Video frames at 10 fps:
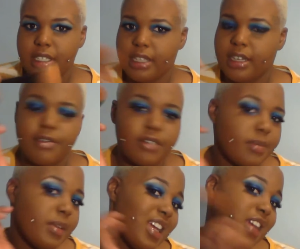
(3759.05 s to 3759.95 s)
to cover
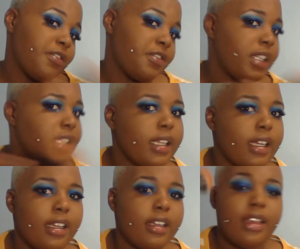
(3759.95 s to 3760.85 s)
up
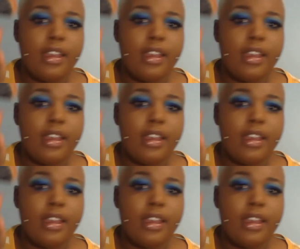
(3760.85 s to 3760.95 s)
everything.